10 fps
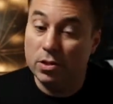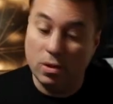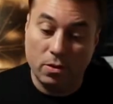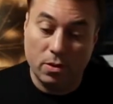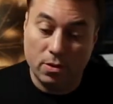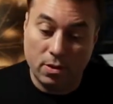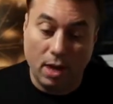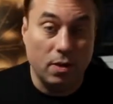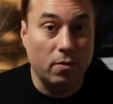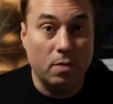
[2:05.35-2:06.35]
So
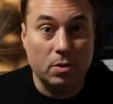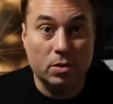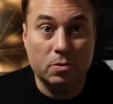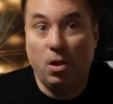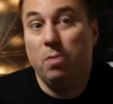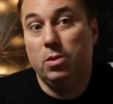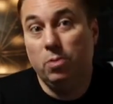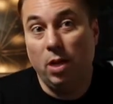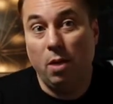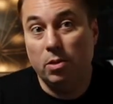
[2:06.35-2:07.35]
thank you very much, subscribers, to
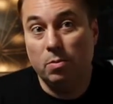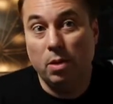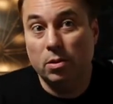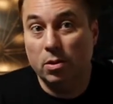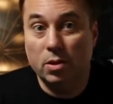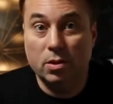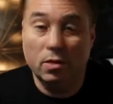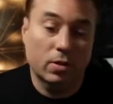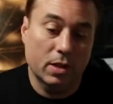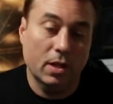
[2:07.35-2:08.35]
allow us to be able to do this stuff,
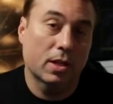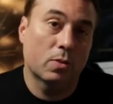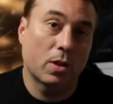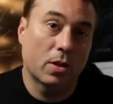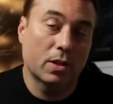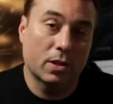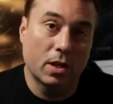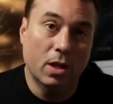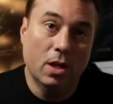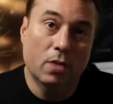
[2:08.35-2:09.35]
because I think it's one of the things that
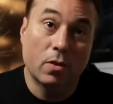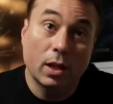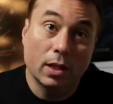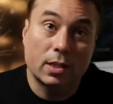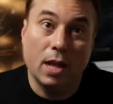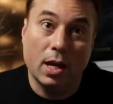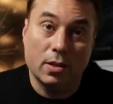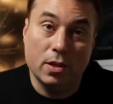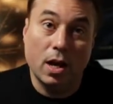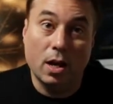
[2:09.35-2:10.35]
really
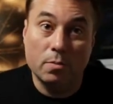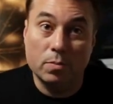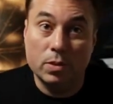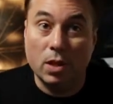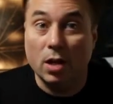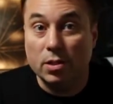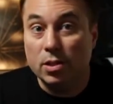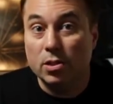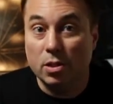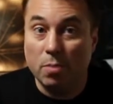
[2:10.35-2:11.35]
sets Star
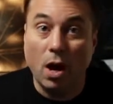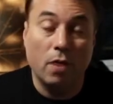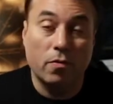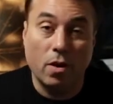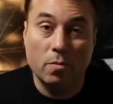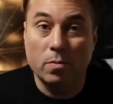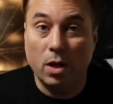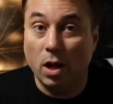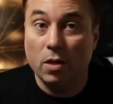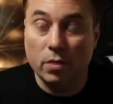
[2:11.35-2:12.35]
Citizen apart from a
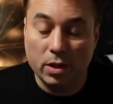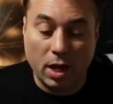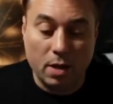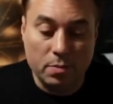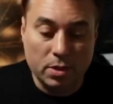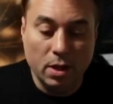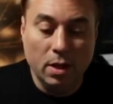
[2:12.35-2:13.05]
lot of other games.